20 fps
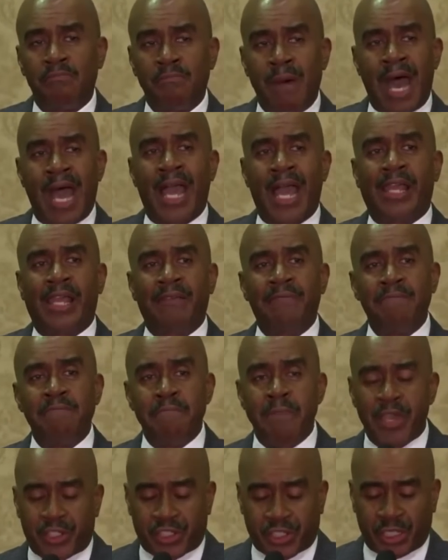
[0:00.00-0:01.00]
My
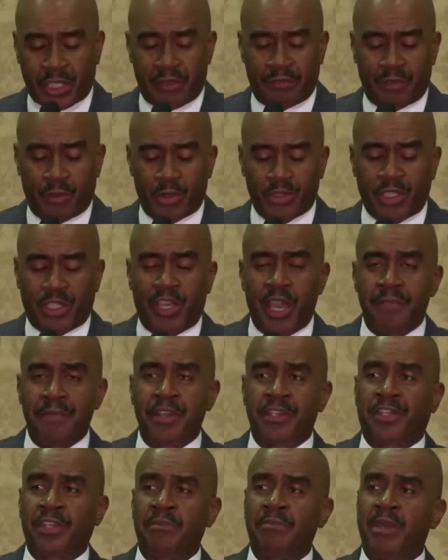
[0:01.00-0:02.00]
mission was
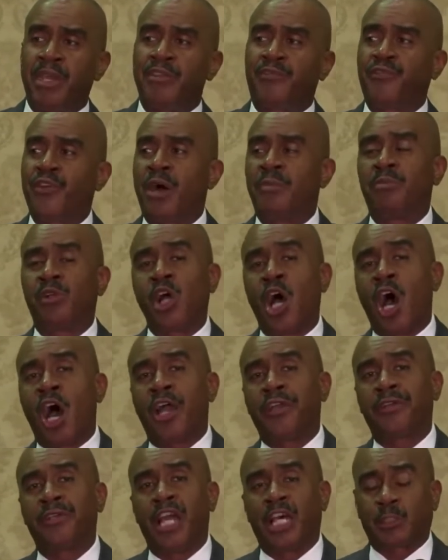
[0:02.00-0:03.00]
given to me from
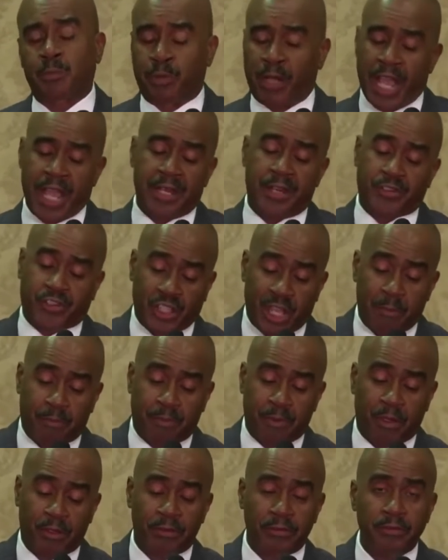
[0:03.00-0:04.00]
God. That's plain and
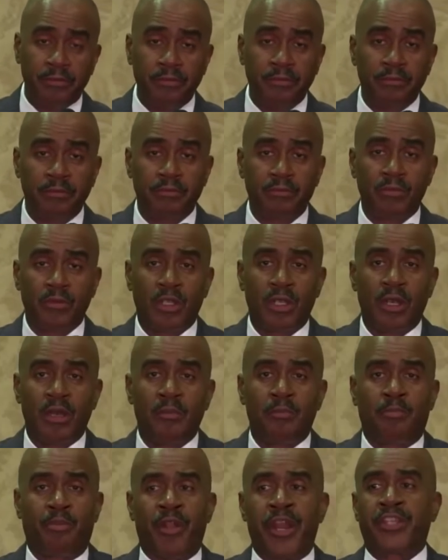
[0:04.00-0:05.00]
simple.
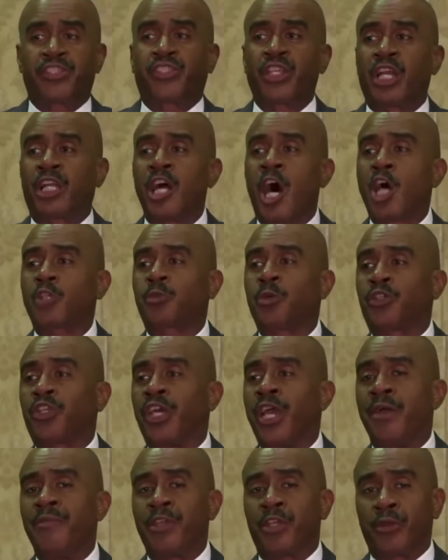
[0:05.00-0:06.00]
Preach the gospel
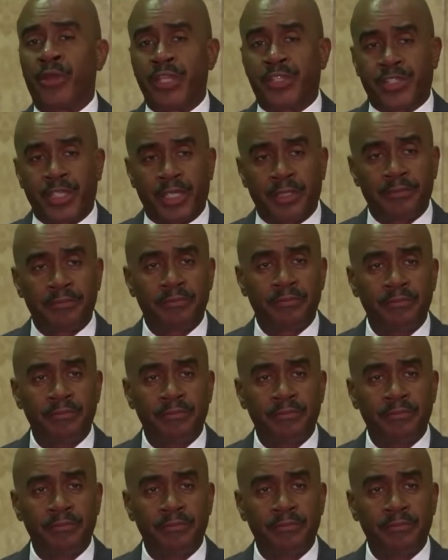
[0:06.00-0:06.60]
to every creature.